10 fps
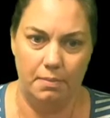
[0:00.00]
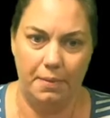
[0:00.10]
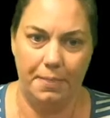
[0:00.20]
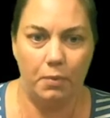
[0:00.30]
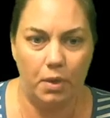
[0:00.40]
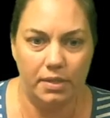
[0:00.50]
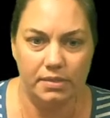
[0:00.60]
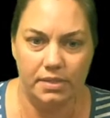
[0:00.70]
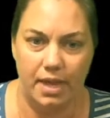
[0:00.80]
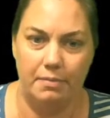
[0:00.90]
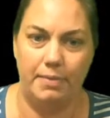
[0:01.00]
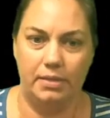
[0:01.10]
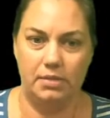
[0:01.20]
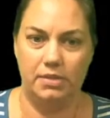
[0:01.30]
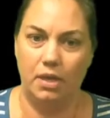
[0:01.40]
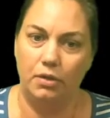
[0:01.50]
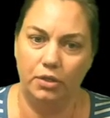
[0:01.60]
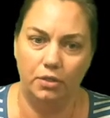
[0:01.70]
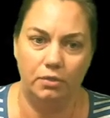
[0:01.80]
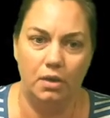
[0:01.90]
but the ones I'm about to tell
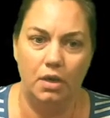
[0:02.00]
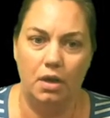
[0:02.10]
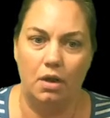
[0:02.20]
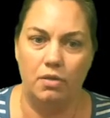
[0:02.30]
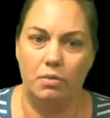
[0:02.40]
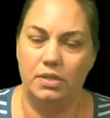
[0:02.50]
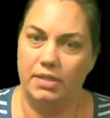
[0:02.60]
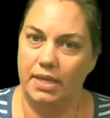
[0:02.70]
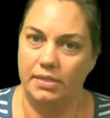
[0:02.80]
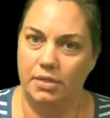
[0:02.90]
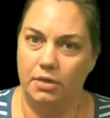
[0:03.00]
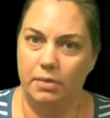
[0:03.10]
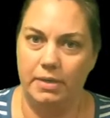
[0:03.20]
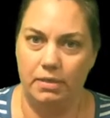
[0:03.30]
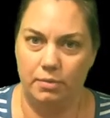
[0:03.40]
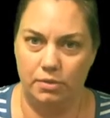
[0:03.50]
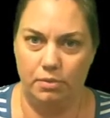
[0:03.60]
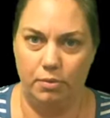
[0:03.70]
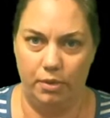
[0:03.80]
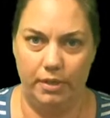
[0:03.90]
you are the ones I consider to be the most
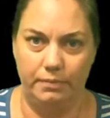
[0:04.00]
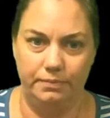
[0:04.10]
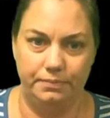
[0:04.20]
important.